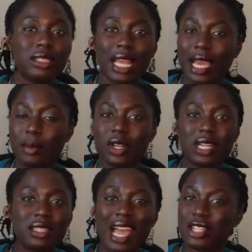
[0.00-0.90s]
Like, I'm not
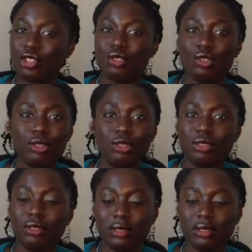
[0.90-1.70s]
attached to